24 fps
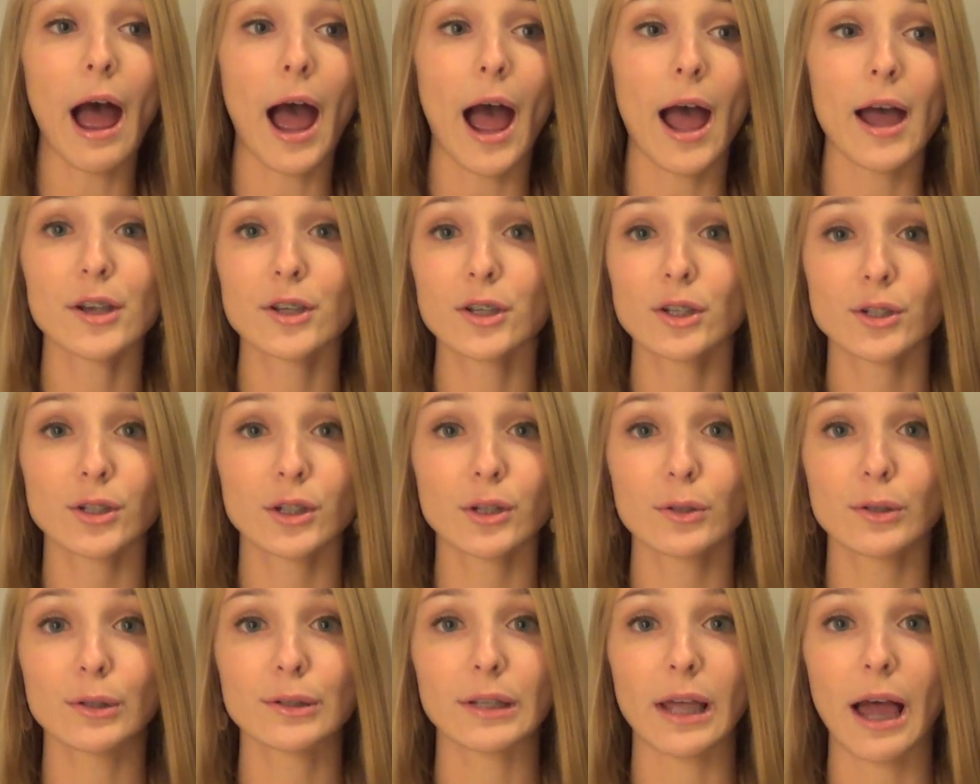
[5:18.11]
I just
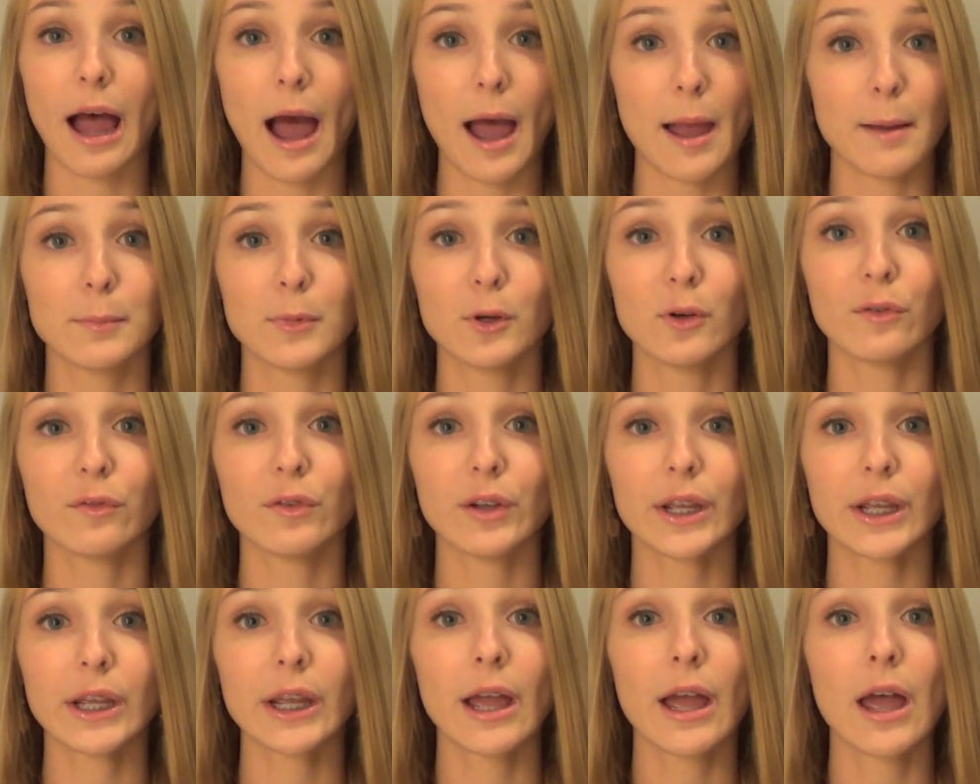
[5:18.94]
use
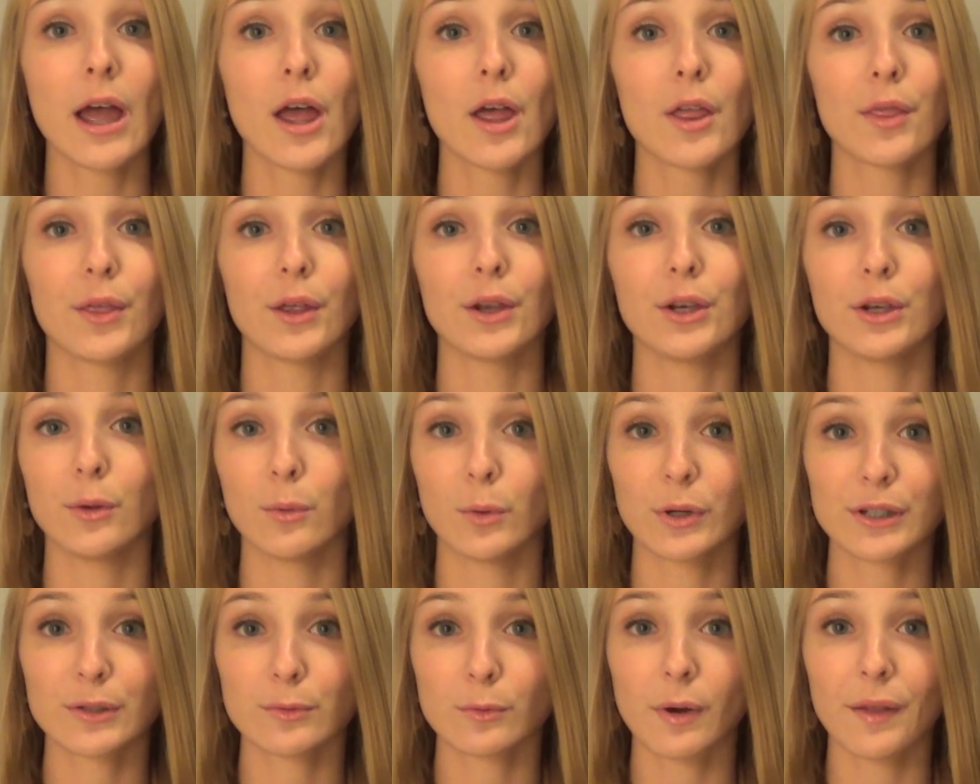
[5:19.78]
iMovie, the
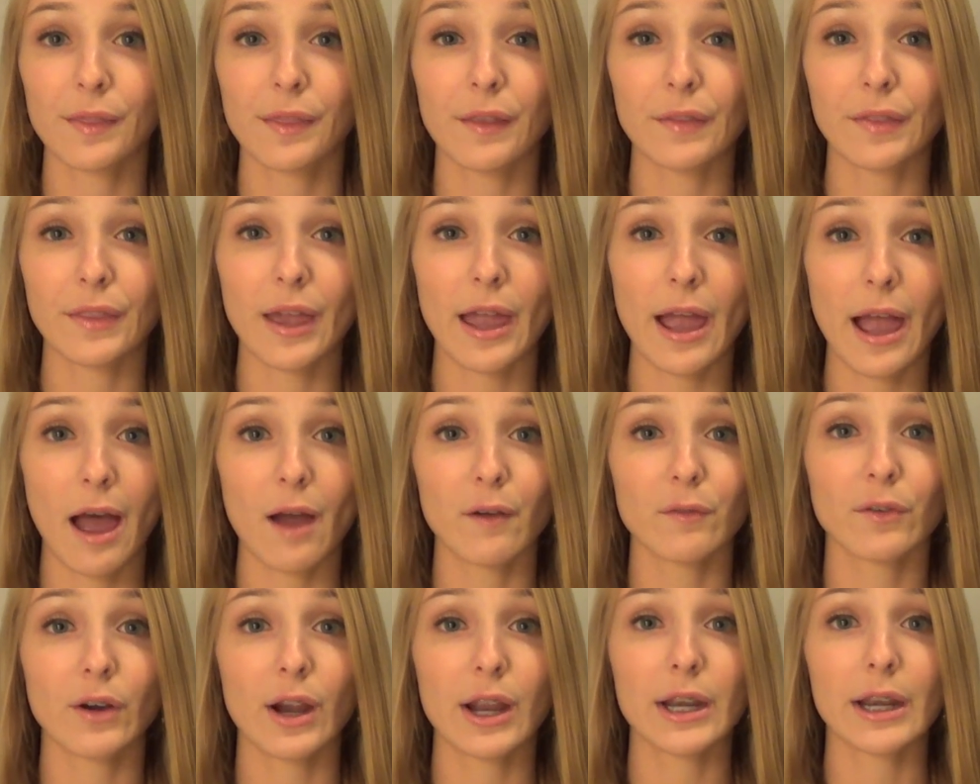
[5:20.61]
newest one that they
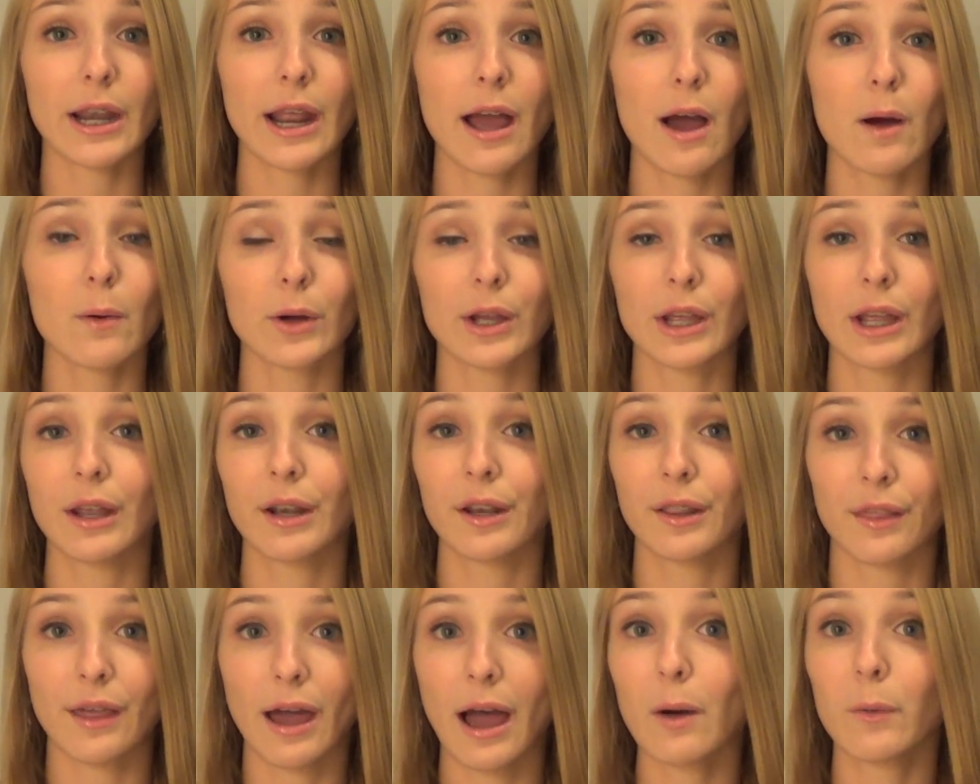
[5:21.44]
have right now,
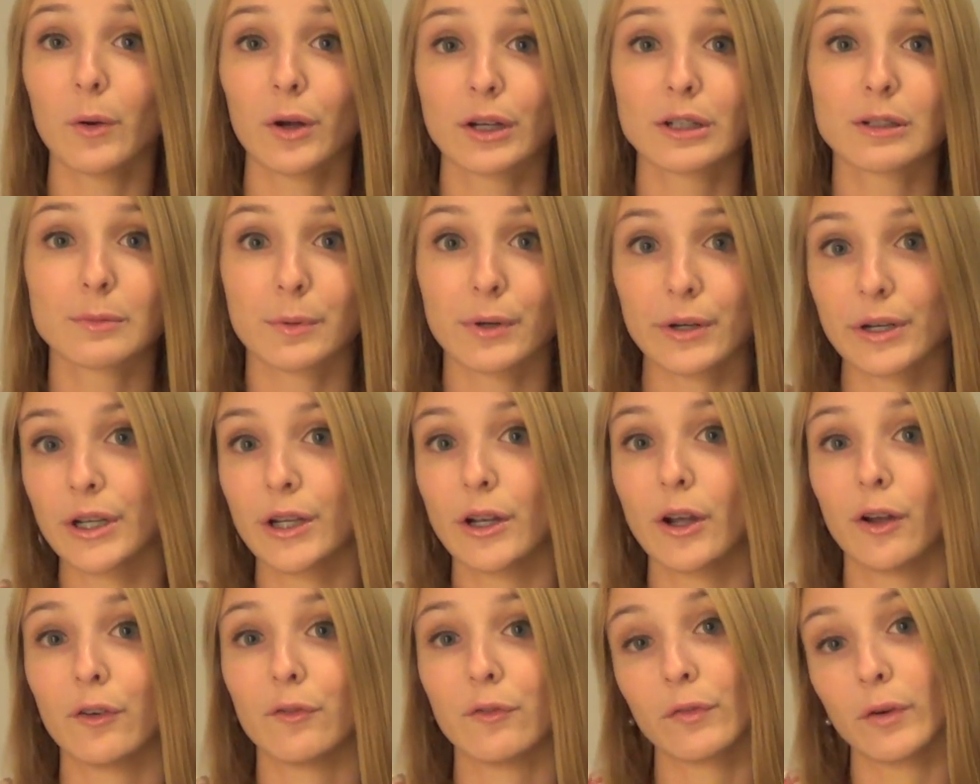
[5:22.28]
and that works pretty
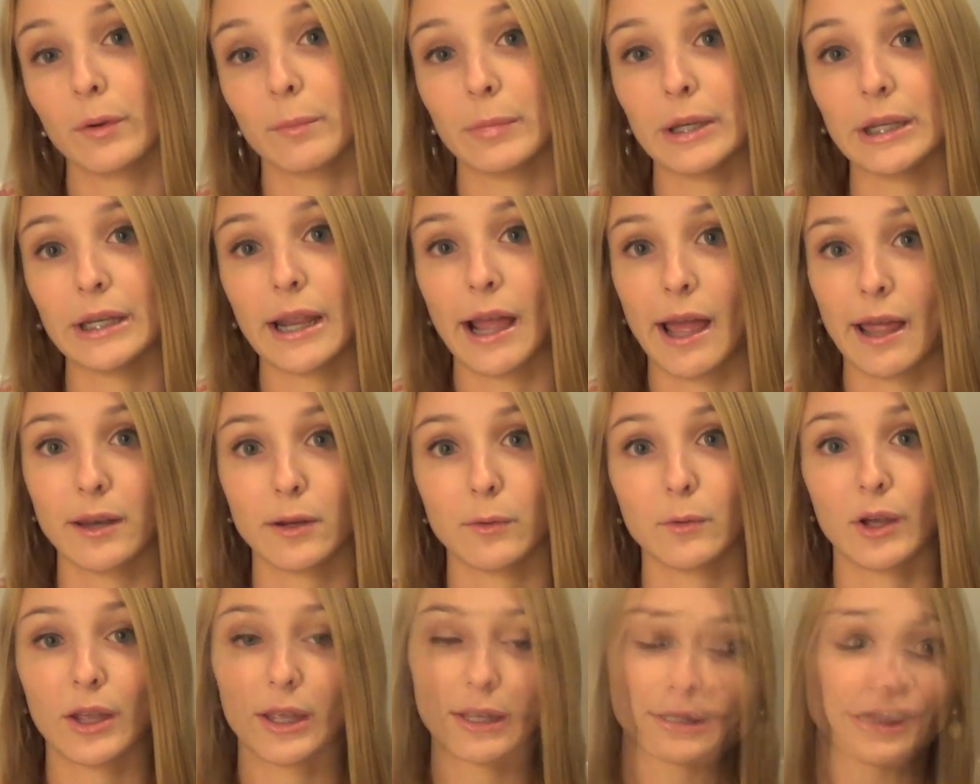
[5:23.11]
good for me
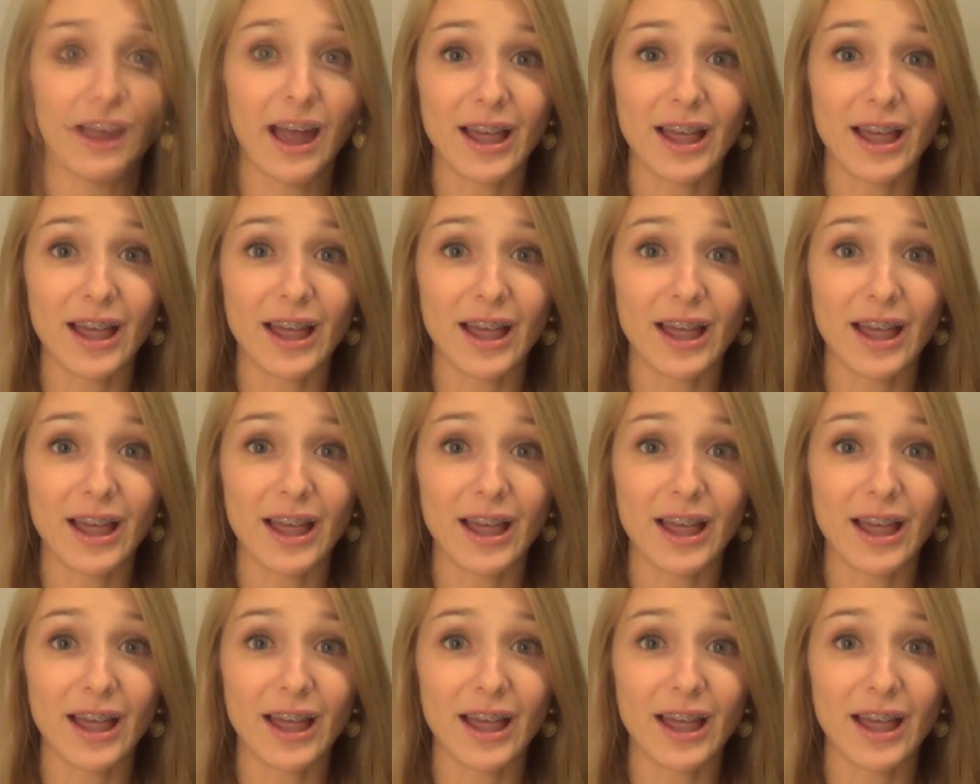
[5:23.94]
anyways.